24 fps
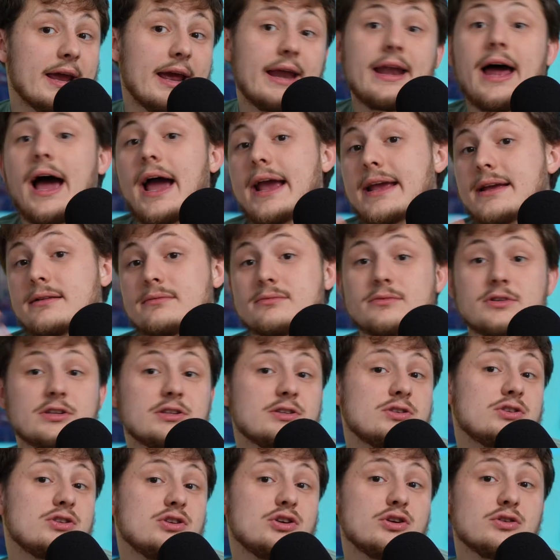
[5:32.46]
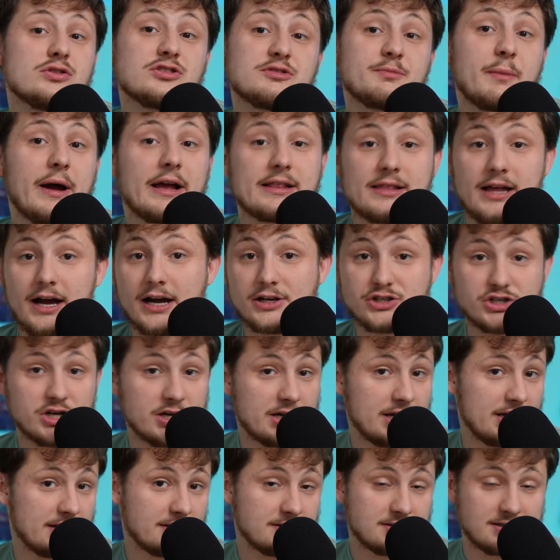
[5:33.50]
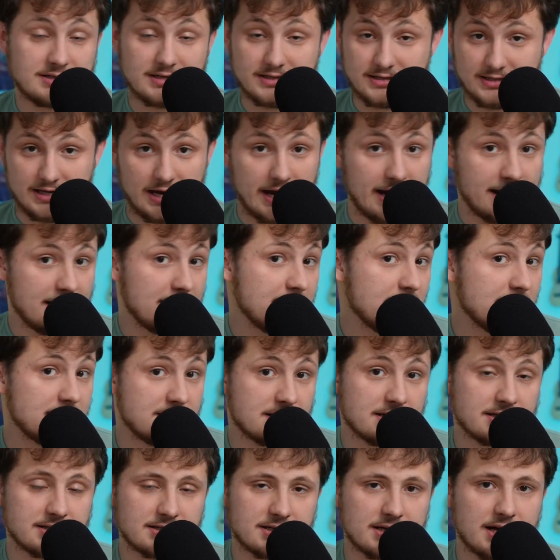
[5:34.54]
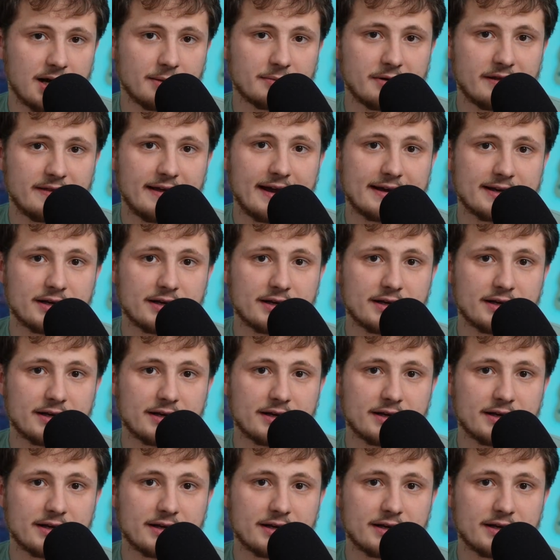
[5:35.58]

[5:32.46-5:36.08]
And I use my logic and society to come to that